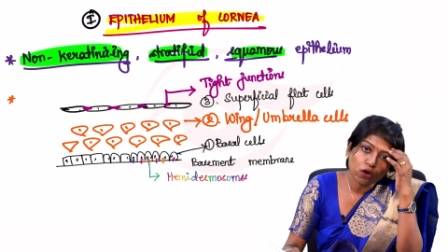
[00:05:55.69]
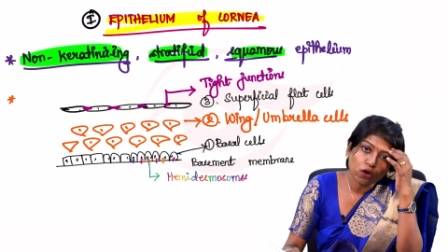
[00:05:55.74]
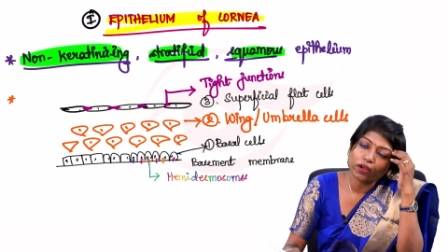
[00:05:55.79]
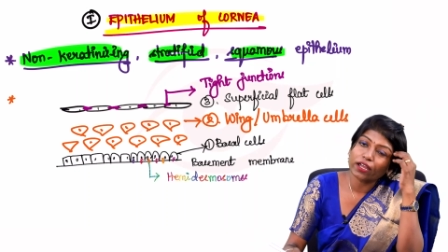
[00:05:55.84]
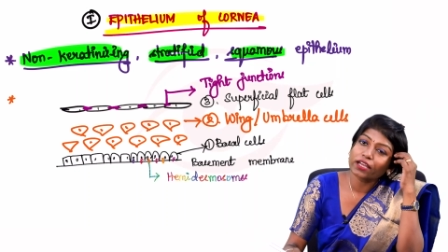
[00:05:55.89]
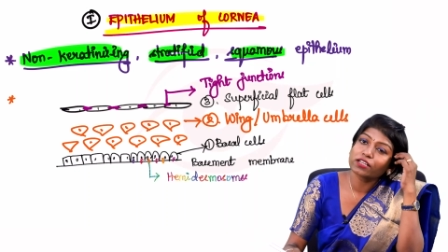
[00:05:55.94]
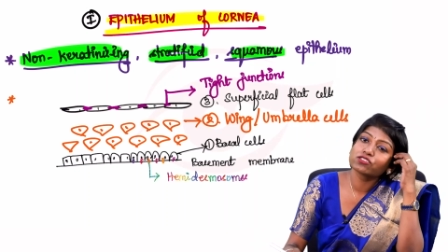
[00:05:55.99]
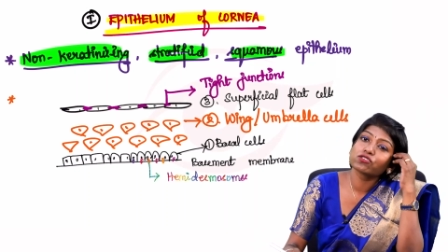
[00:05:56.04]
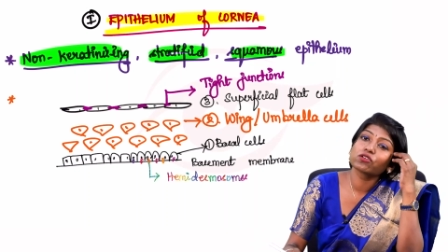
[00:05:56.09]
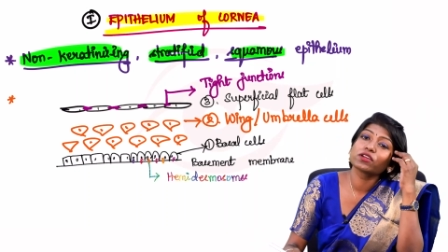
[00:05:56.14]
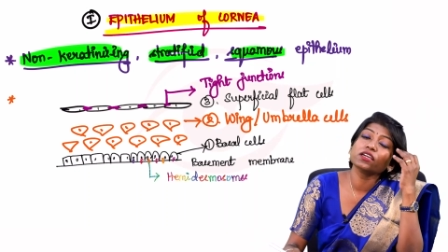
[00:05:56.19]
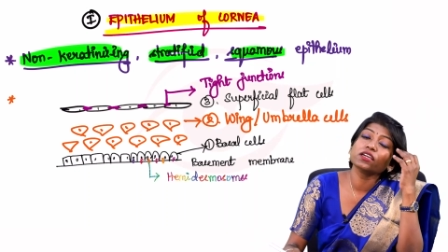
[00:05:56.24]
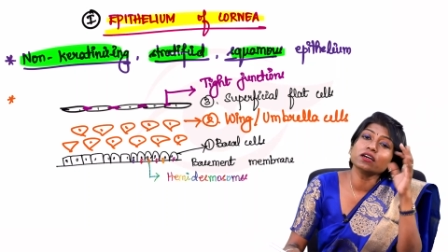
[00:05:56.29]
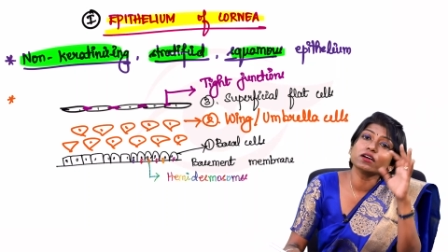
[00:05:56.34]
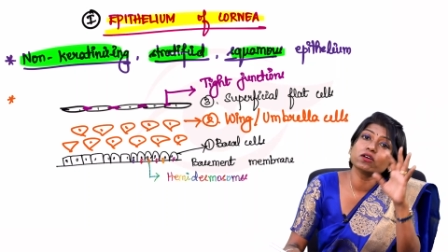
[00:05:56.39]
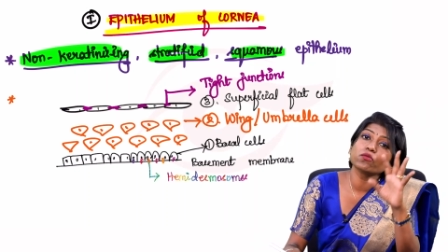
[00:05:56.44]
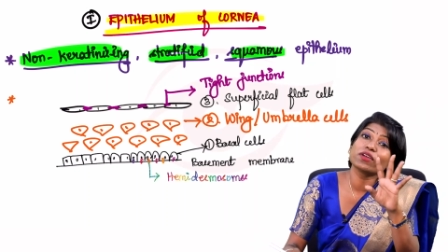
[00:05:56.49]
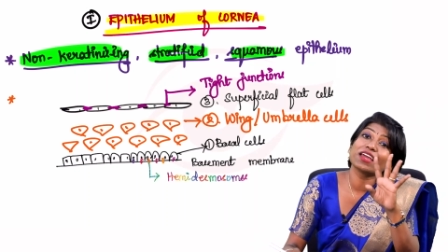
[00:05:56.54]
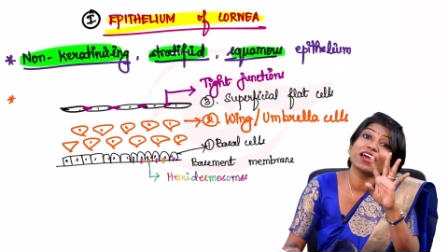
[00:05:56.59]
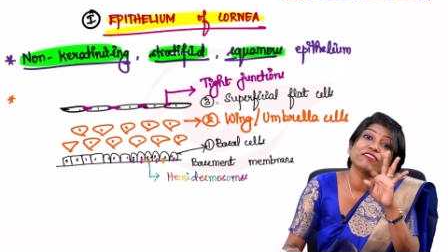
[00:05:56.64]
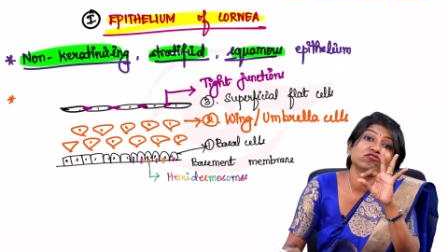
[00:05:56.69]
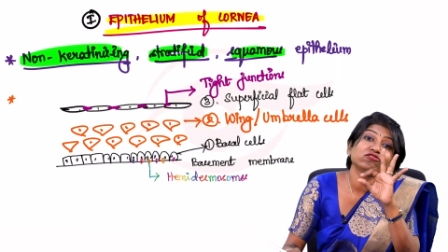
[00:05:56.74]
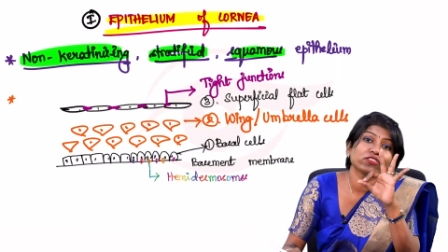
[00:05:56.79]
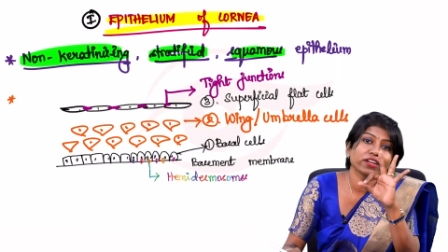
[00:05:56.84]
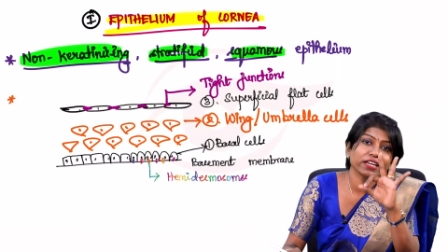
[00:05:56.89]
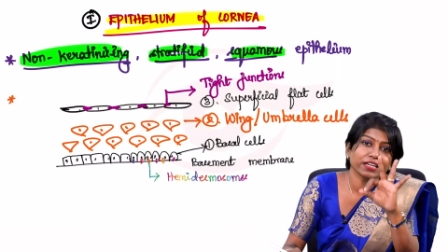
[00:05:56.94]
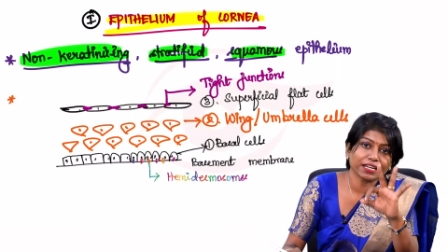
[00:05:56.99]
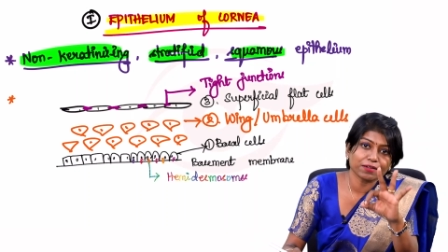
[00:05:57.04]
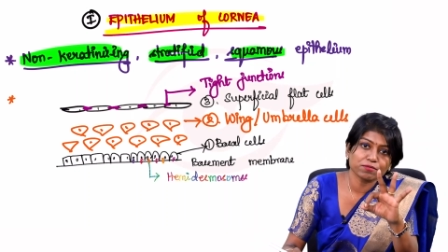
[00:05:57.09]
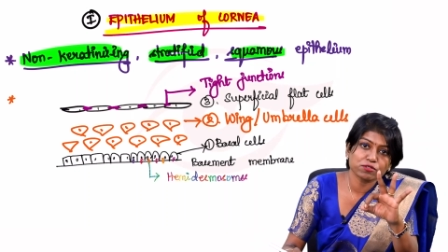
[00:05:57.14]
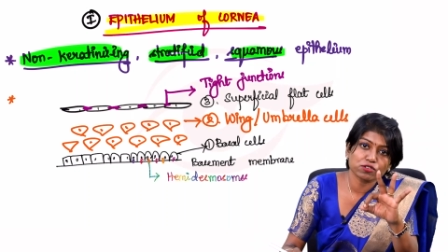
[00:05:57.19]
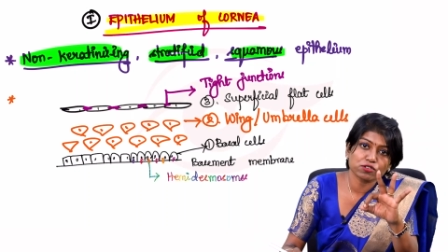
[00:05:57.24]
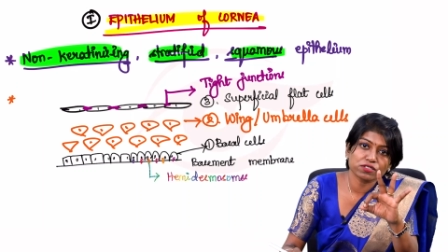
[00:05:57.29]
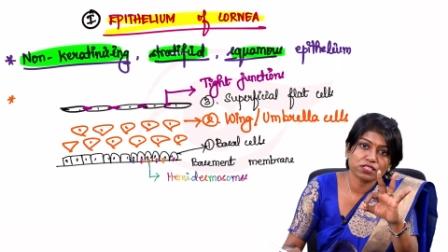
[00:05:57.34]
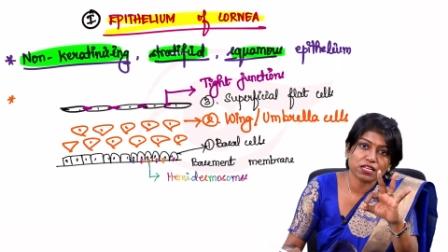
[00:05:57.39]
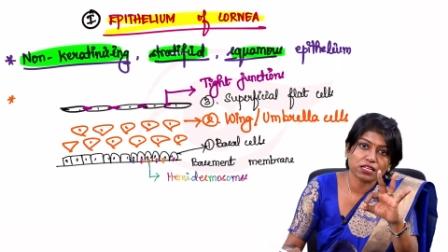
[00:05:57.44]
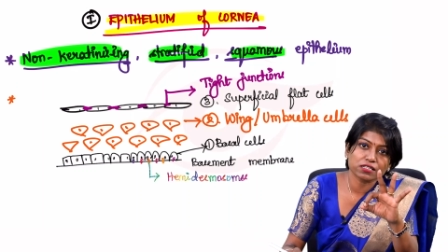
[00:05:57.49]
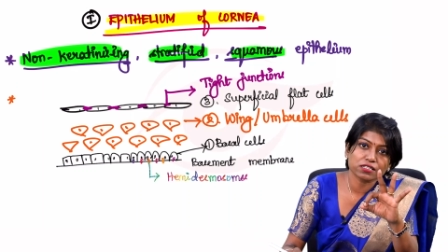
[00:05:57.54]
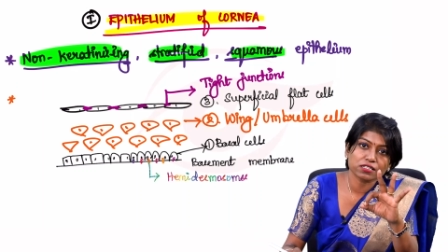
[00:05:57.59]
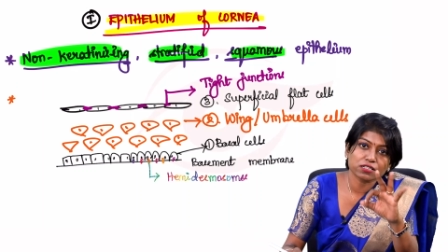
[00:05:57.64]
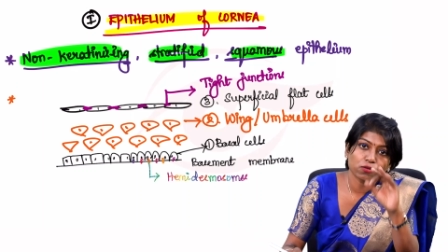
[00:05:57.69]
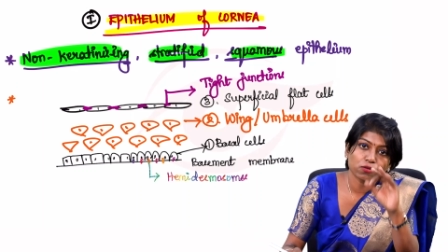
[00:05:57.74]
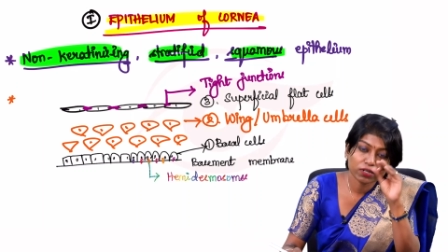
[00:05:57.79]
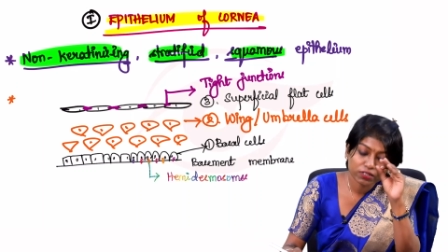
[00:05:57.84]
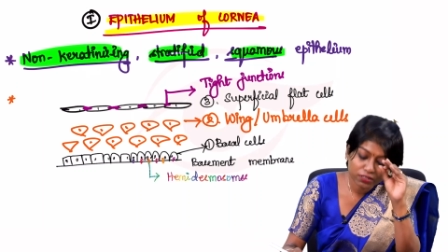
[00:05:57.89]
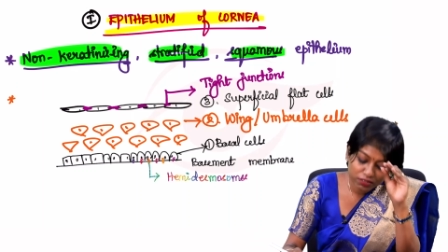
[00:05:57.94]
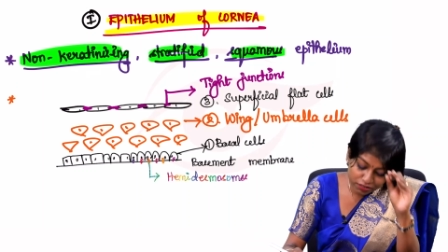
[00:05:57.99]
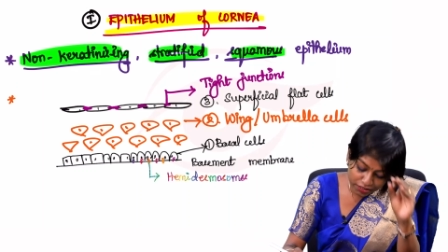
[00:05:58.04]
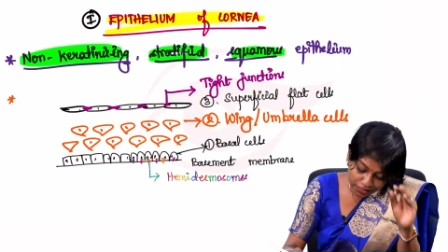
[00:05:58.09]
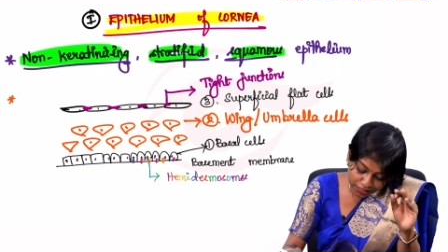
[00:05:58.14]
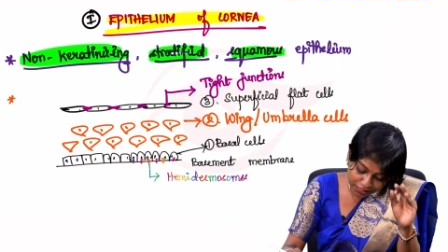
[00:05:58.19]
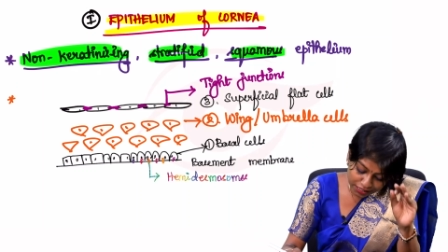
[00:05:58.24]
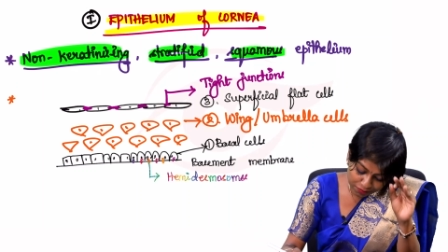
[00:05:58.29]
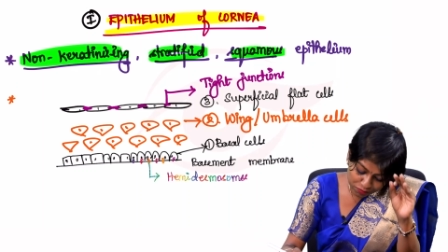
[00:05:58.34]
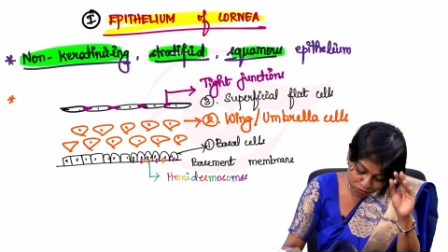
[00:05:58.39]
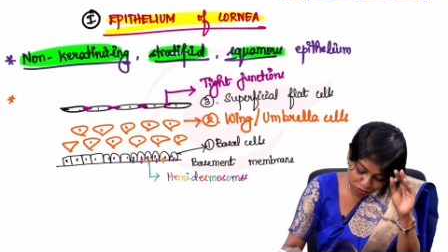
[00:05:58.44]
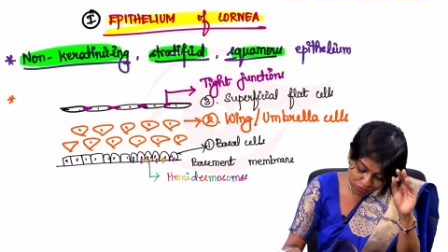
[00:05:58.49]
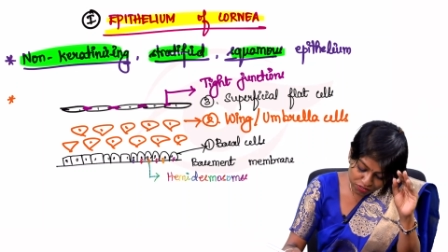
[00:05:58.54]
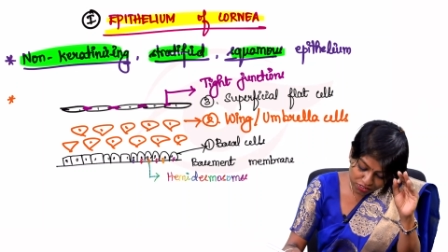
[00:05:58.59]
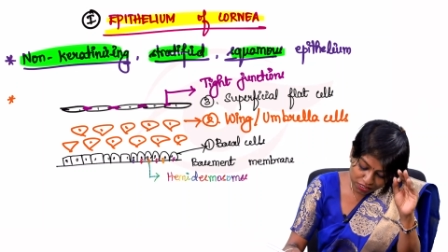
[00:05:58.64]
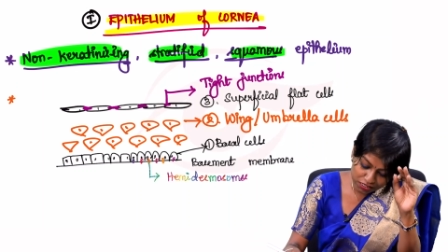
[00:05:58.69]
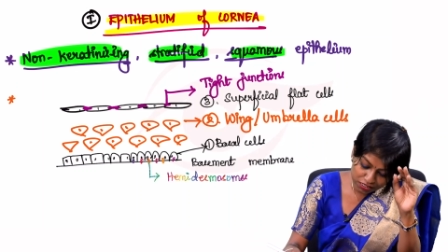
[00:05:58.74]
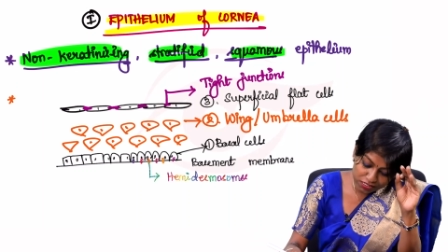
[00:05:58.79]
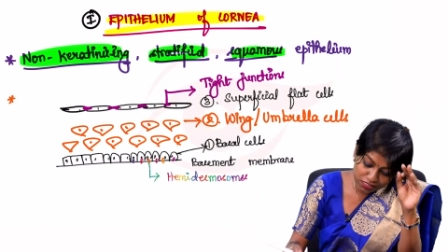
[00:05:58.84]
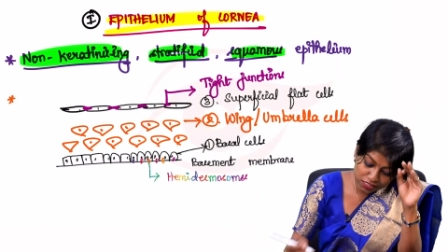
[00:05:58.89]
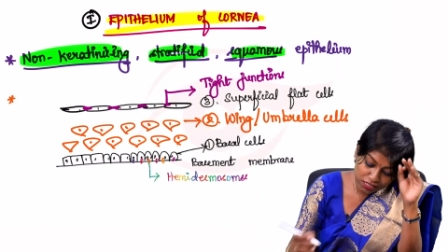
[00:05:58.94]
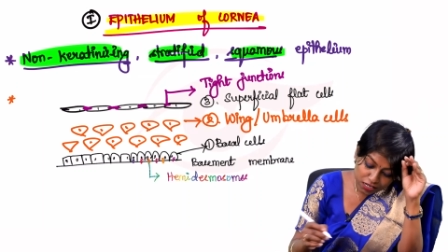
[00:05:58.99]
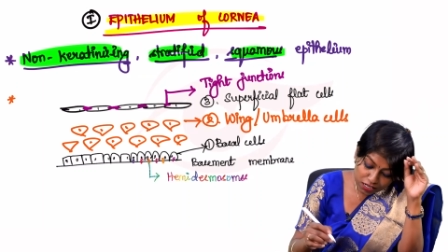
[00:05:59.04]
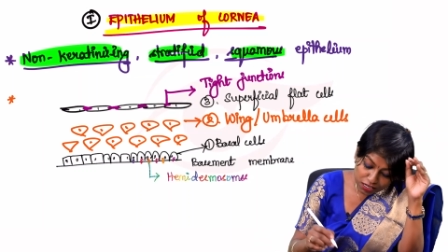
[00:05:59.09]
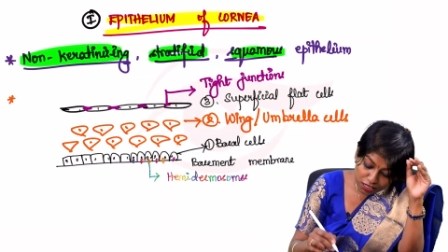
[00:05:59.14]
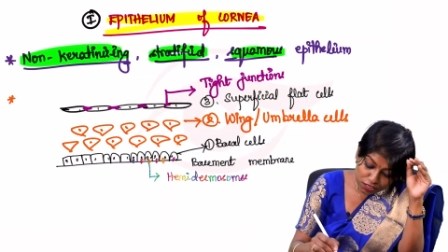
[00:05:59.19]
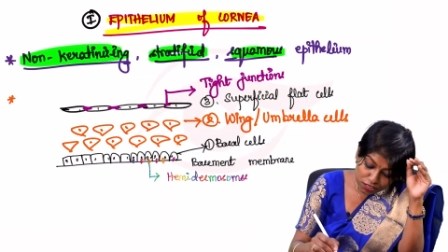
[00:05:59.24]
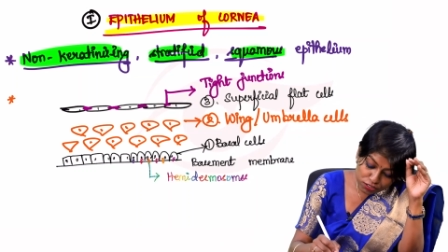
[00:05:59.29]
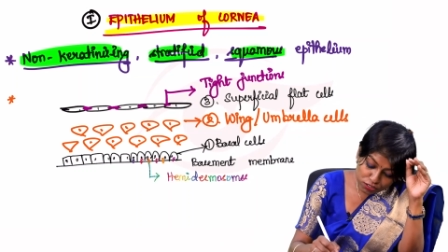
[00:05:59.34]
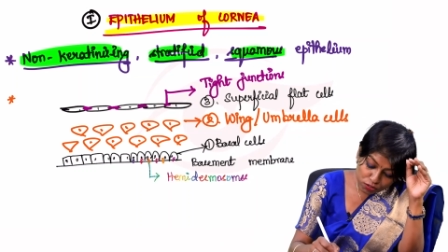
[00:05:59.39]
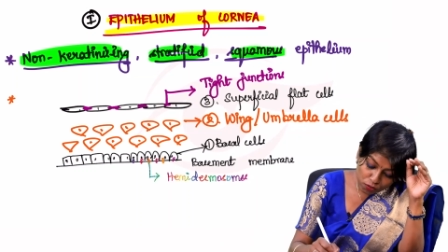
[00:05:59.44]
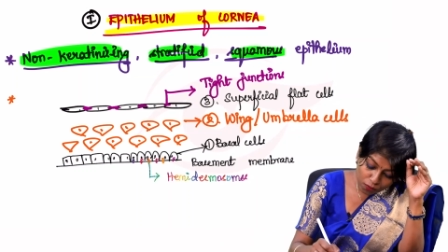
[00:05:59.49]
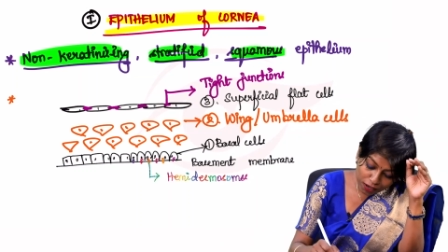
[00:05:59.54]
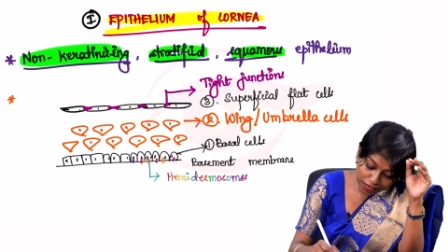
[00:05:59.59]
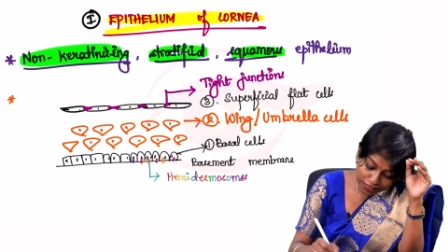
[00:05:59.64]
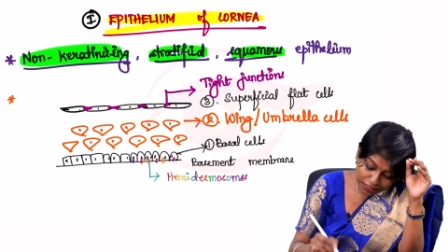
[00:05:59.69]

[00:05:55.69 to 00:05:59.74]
Okay. So here we have three types of cells. What are the three types of cells? So